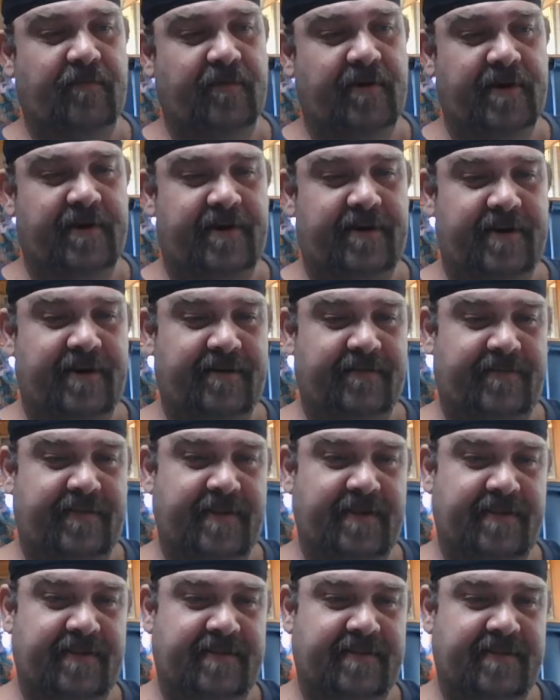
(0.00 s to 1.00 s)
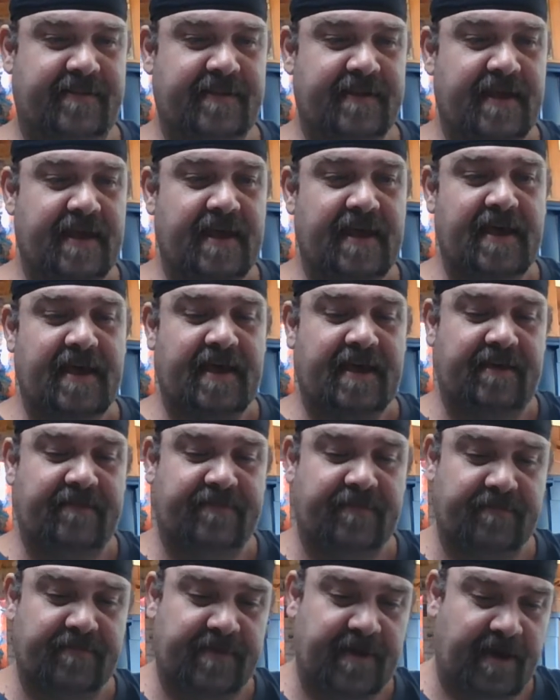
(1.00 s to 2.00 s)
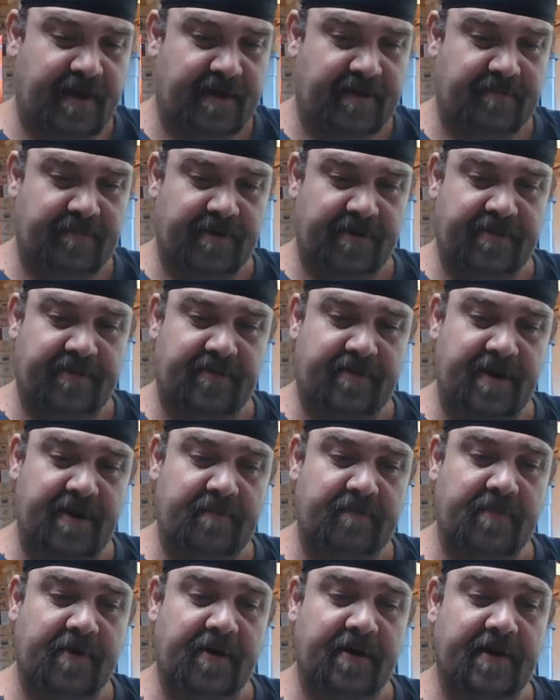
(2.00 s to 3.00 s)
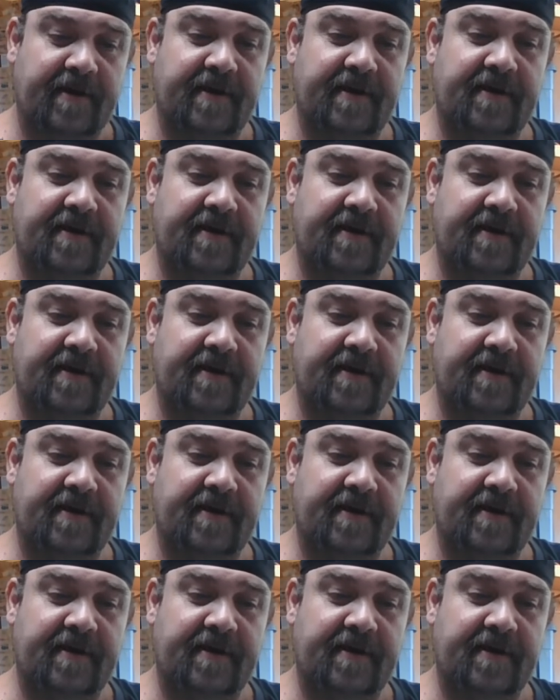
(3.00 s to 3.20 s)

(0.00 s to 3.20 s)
wondering if I'm talking about the right book.